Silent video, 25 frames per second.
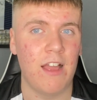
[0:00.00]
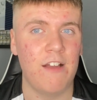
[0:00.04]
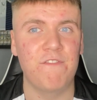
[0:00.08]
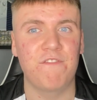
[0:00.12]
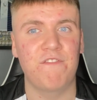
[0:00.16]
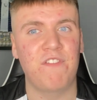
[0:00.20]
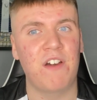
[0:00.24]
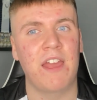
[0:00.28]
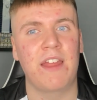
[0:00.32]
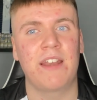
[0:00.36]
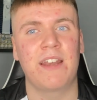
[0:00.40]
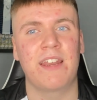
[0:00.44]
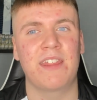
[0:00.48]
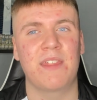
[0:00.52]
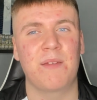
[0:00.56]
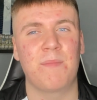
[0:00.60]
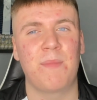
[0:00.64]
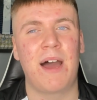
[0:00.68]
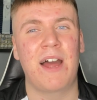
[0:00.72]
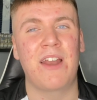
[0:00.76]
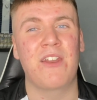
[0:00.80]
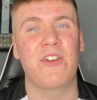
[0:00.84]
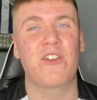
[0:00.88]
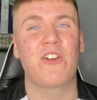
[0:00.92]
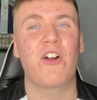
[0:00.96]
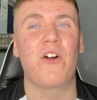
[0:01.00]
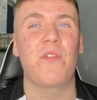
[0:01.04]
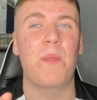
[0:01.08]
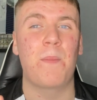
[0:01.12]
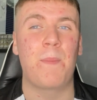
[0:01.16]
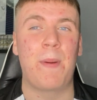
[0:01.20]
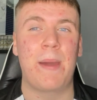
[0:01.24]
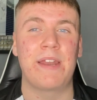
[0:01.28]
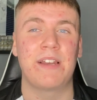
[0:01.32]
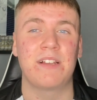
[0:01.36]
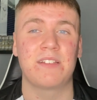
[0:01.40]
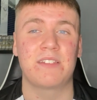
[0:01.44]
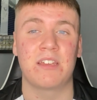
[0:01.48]
And finally, the man who got the
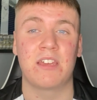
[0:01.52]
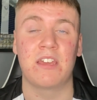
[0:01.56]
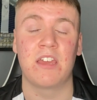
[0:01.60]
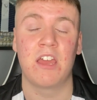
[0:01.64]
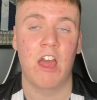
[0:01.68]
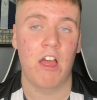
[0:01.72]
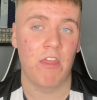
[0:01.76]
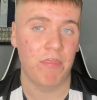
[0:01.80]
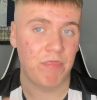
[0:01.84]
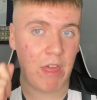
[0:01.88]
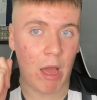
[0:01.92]
penalty,